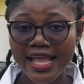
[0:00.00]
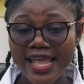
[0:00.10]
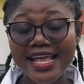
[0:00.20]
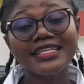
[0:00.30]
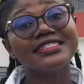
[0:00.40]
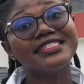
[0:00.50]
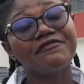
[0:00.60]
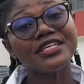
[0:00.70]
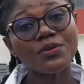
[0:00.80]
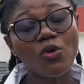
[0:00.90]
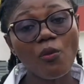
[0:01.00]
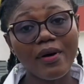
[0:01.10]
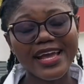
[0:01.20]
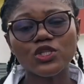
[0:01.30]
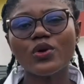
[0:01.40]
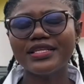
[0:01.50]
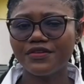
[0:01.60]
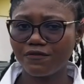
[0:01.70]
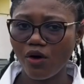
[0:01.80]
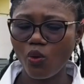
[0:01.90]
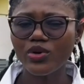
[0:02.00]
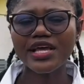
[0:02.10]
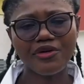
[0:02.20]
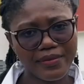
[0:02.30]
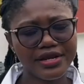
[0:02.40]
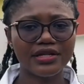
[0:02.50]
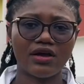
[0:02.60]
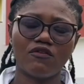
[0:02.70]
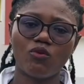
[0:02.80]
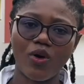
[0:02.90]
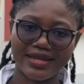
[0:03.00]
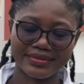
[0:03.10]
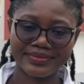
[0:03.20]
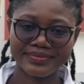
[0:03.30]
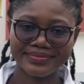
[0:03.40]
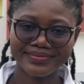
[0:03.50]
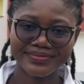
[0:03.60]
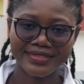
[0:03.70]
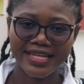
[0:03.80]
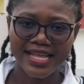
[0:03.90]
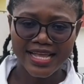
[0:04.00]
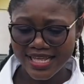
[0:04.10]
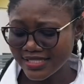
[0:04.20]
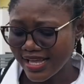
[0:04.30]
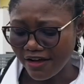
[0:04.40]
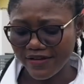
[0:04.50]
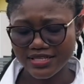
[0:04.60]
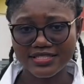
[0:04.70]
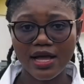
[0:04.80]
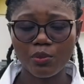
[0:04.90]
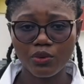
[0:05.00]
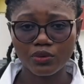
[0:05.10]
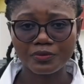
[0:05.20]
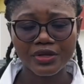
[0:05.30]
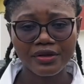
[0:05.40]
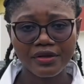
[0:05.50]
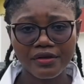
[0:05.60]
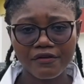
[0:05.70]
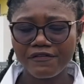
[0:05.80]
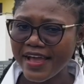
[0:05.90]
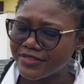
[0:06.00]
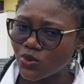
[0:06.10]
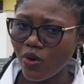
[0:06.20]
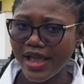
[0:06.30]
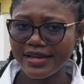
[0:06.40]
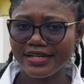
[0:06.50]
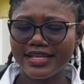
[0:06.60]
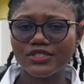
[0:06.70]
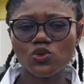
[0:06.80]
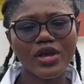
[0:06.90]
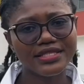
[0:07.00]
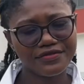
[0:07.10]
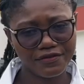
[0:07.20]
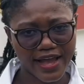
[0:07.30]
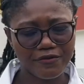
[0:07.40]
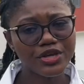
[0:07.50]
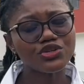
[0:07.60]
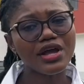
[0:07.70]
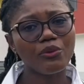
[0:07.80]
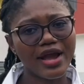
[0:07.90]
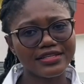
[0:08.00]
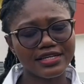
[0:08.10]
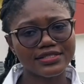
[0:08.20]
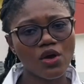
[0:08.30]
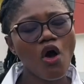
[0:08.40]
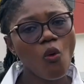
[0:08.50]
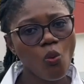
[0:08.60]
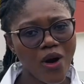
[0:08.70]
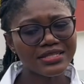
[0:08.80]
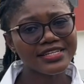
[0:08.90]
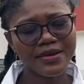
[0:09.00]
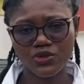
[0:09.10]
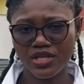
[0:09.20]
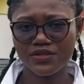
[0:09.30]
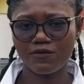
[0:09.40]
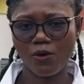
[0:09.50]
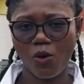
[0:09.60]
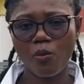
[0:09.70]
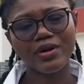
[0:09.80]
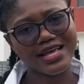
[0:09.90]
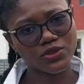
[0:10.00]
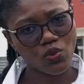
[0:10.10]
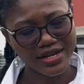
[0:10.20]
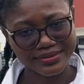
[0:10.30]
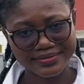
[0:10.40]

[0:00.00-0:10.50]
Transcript: it's divisible by 24 with a remainder of 1. Let's take our first example. 5 squared is 25, which you can write as 1 times 24 plus 1.